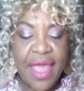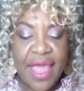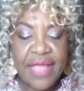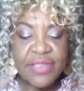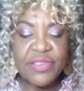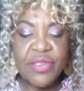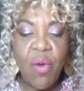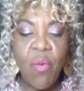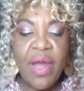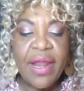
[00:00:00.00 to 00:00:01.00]
And so
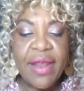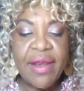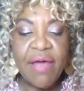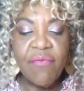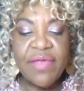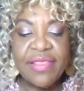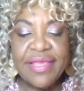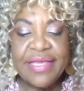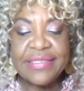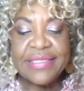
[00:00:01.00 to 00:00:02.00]
what I love with
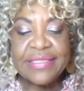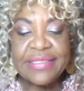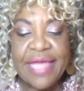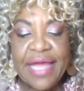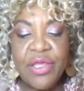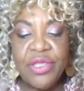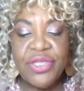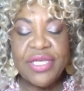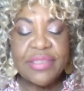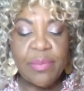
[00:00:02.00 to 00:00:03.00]
this is that you
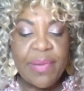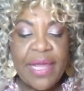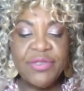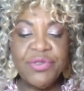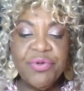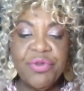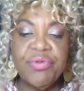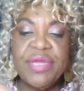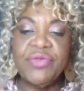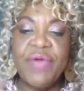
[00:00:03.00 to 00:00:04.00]
just apply two or
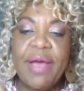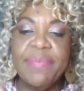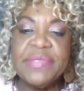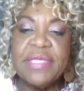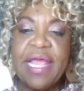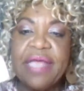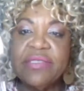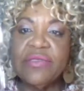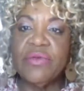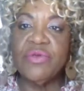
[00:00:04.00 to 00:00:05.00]
three drops. It has
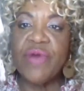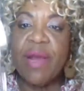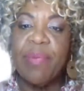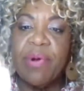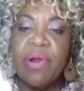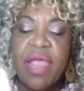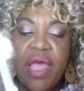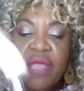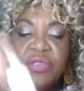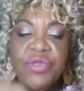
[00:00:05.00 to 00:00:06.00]
its own dropper,
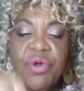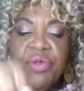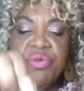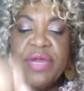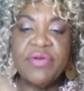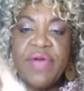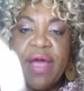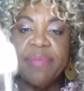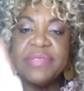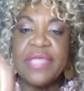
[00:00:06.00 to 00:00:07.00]
two or three
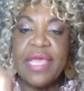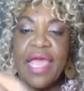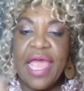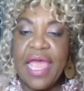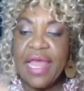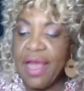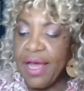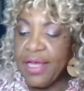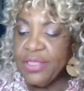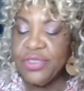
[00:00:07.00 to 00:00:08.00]
drops, and
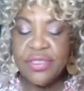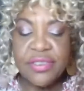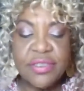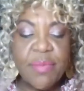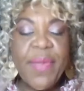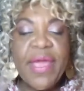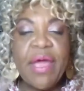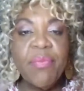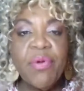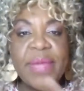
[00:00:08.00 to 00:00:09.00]
I just
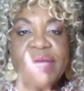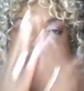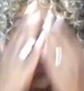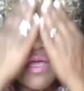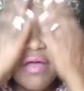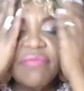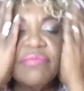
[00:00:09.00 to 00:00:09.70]
pamper myself.